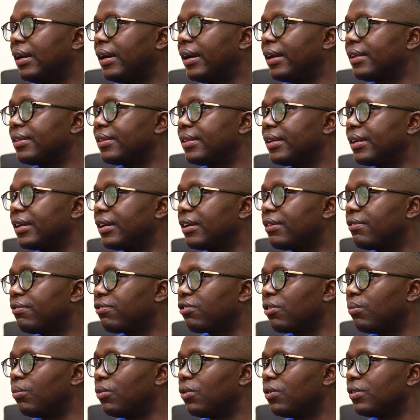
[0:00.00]
I think
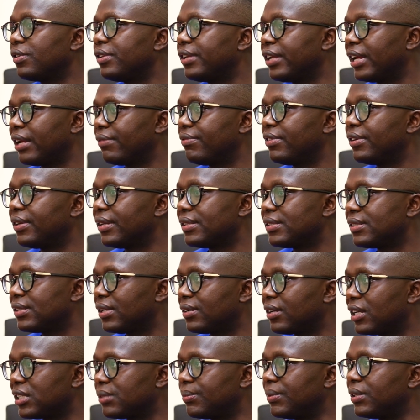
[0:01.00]
from all the evidence
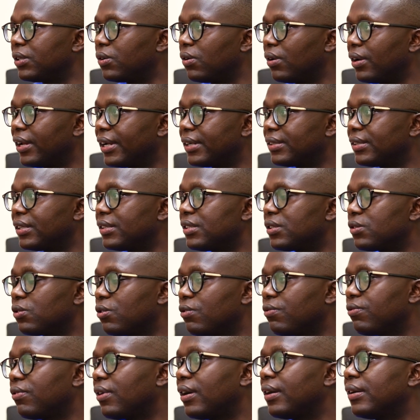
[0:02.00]
that has been collected
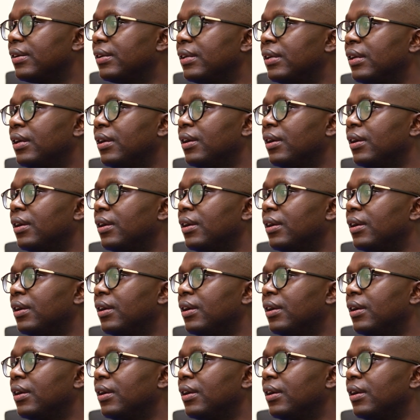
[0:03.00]
so far,